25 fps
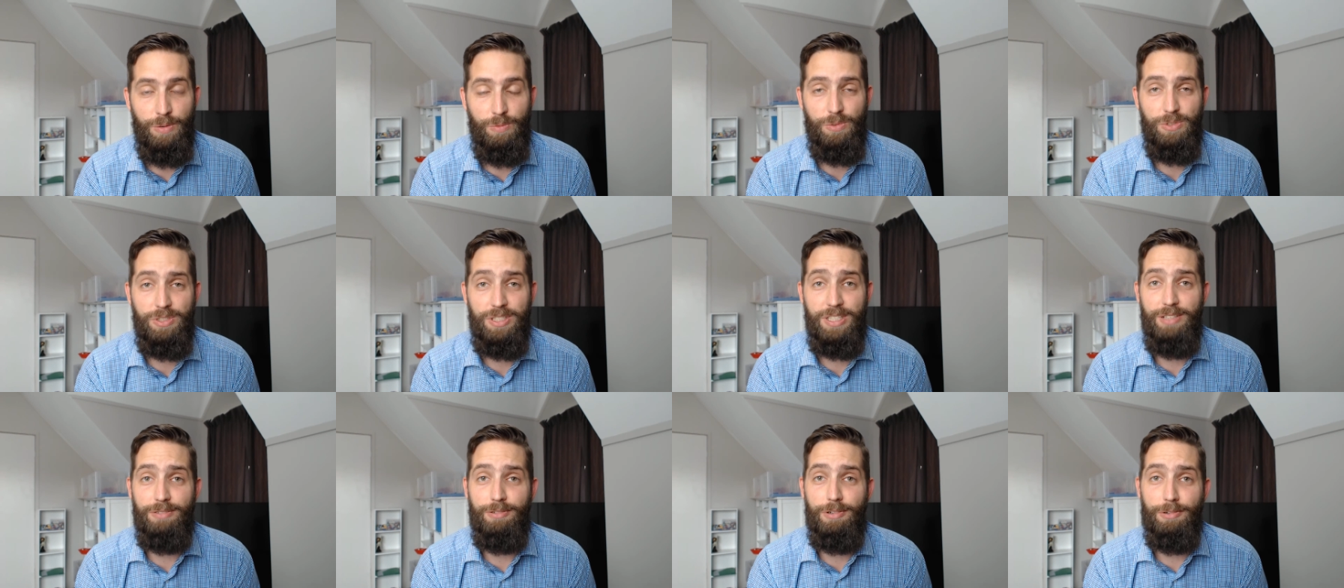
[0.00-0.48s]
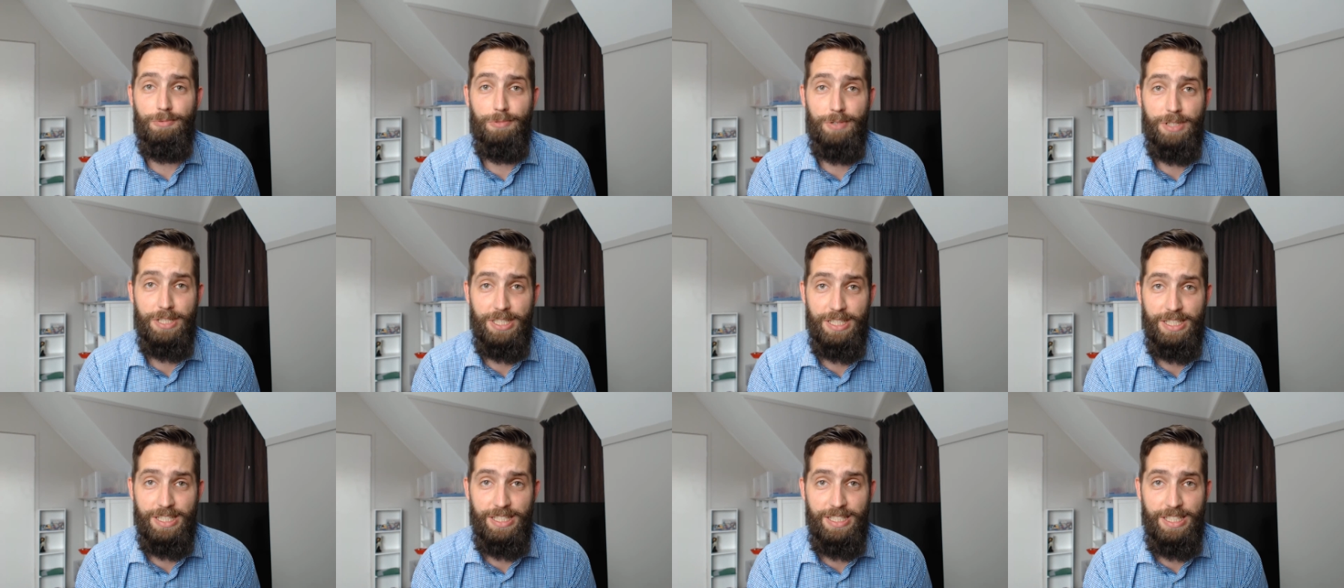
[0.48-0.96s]
was there a
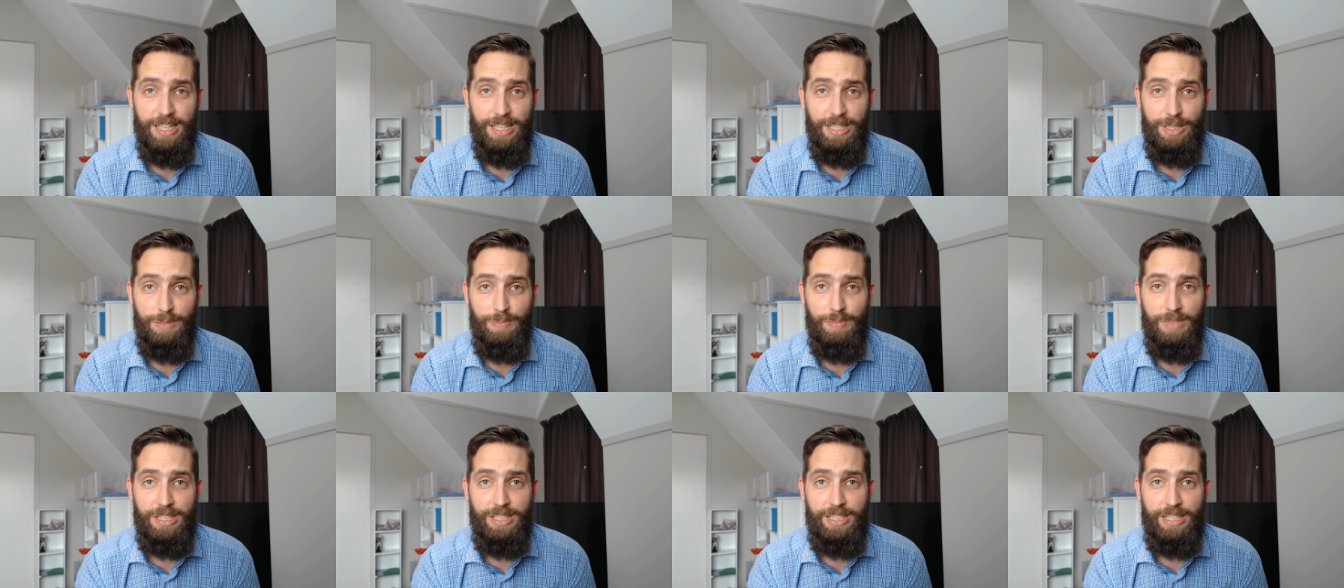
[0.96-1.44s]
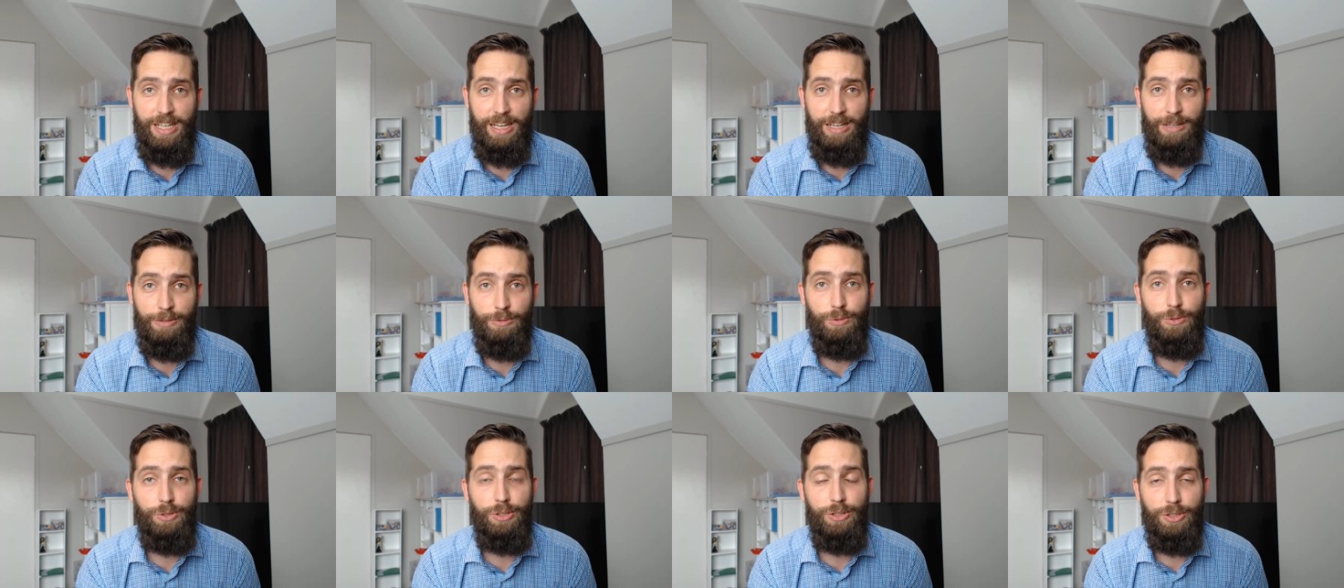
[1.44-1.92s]
risk assessment done,
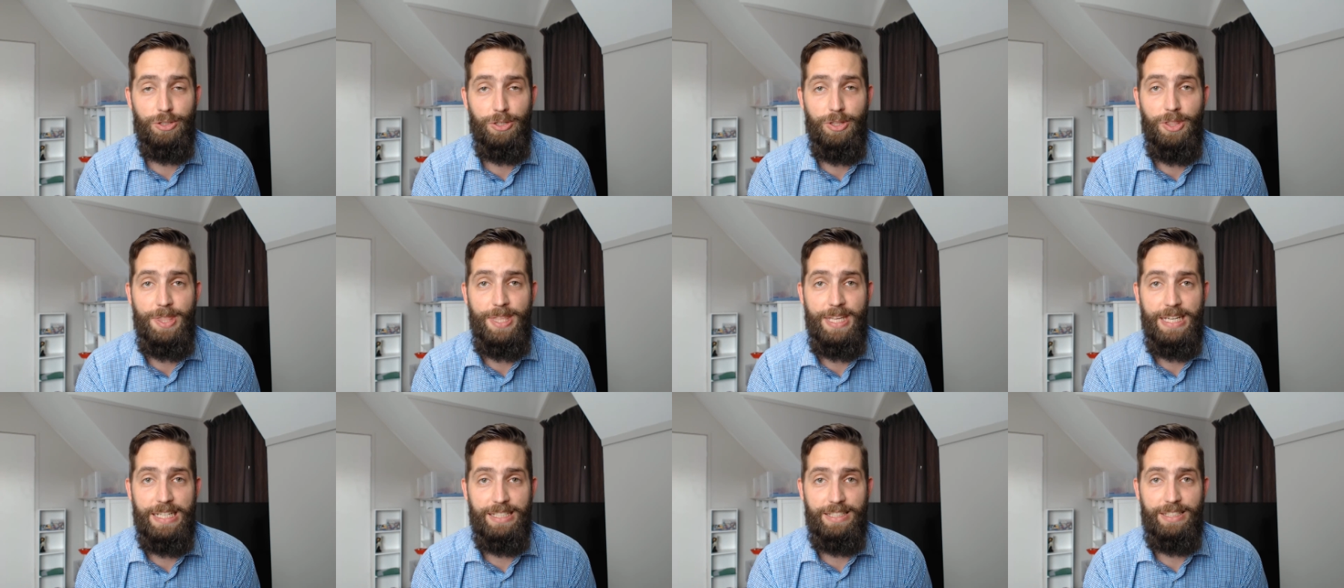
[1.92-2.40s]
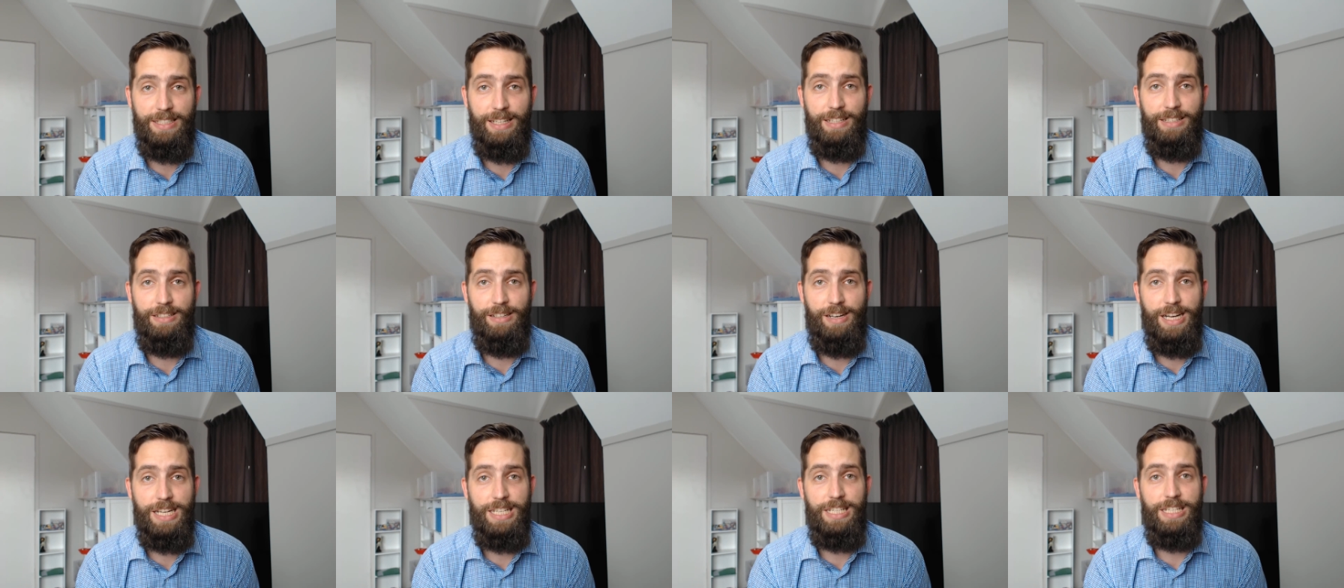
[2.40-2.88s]
all the good things that
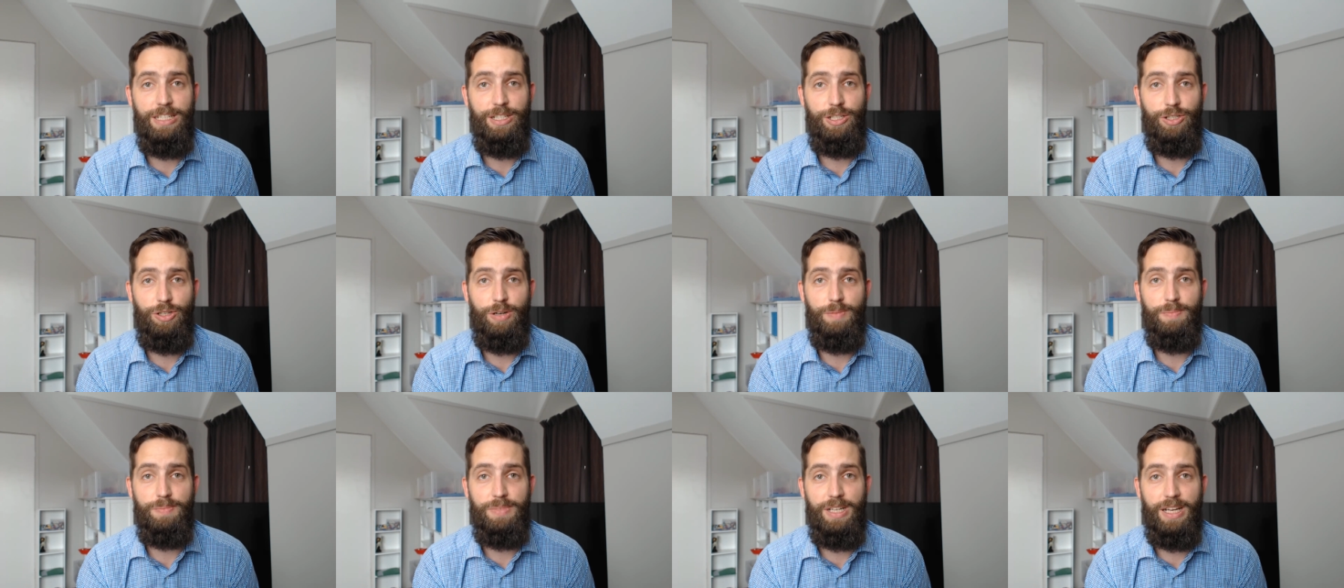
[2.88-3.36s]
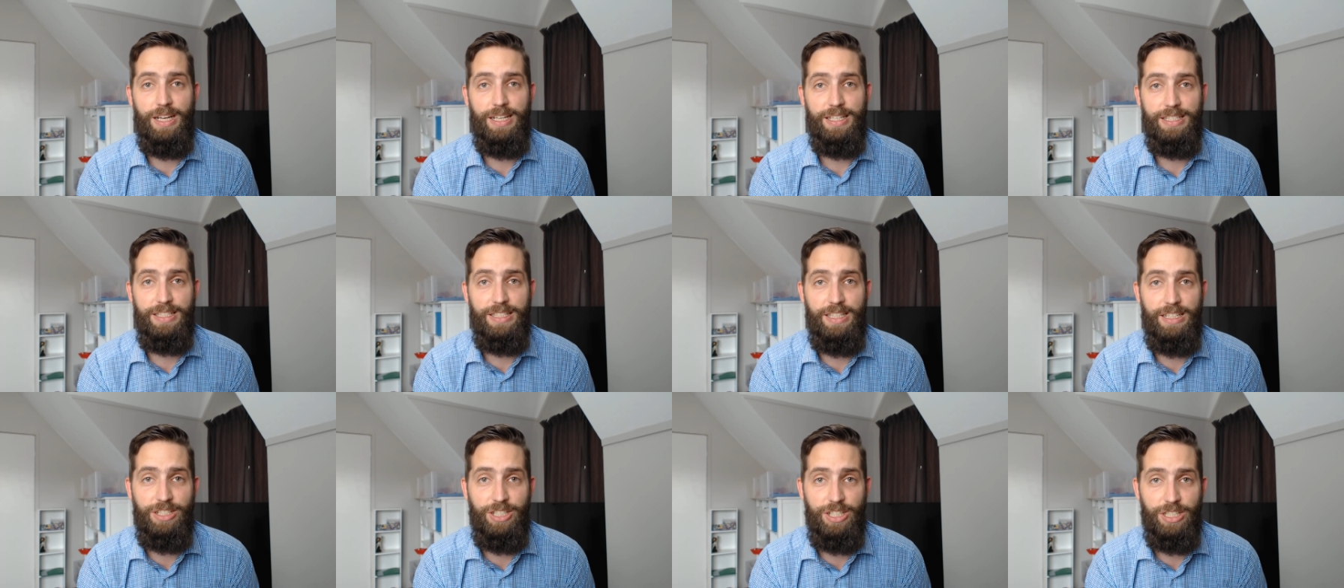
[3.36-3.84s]
an IT shop
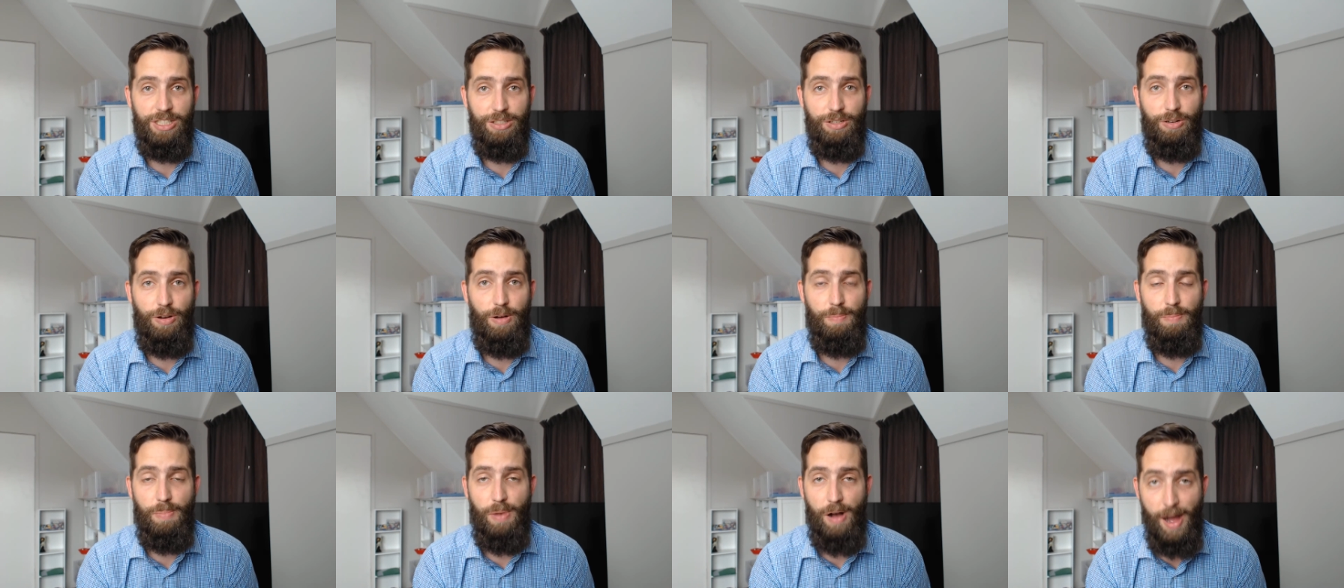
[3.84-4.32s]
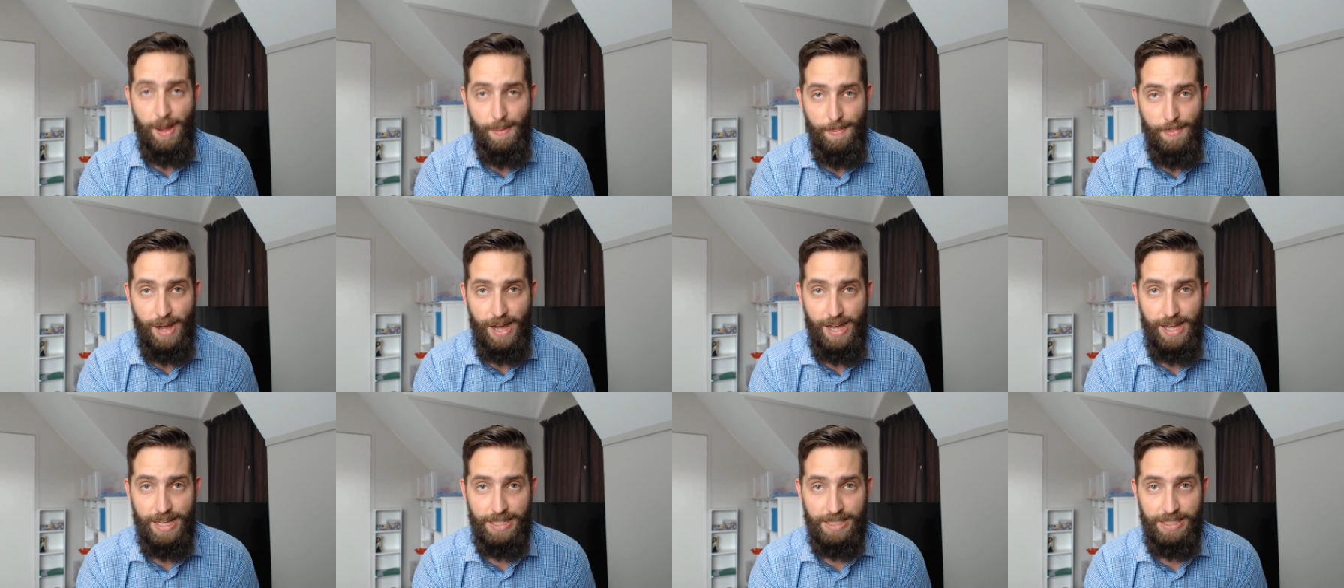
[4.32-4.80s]
does that just got
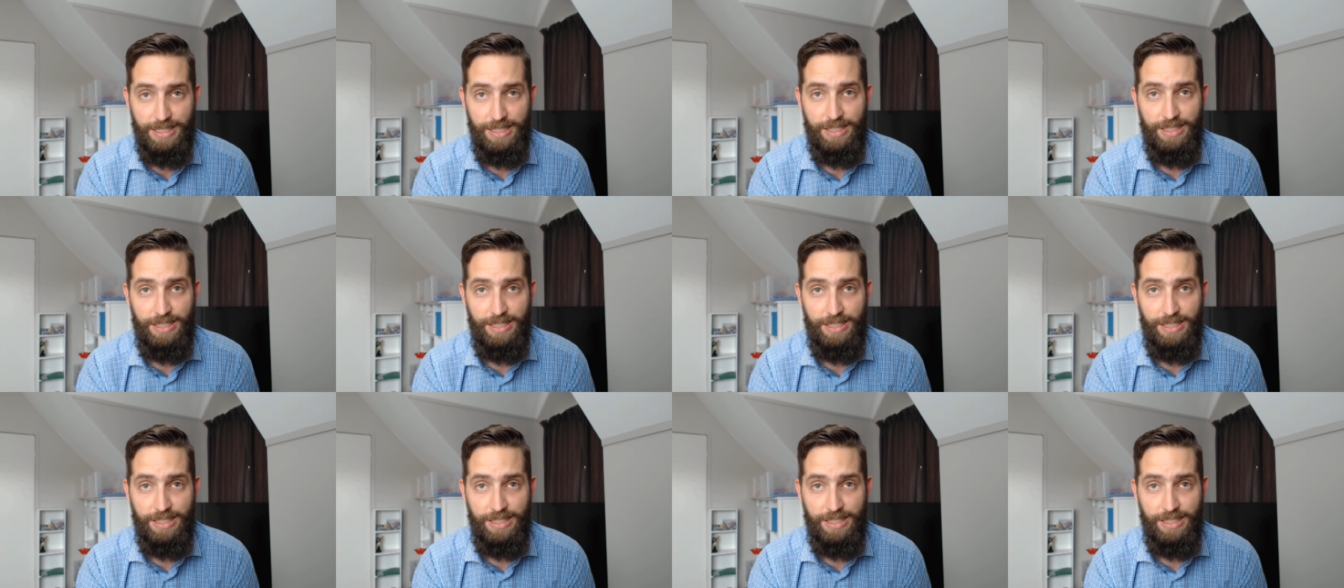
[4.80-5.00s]
bypassed.